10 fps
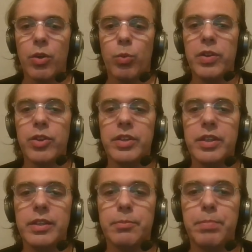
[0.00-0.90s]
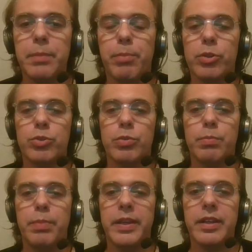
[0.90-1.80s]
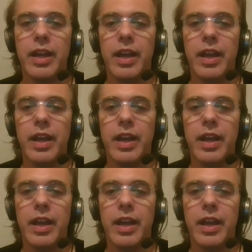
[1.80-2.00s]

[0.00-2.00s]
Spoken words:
We don't need people to bring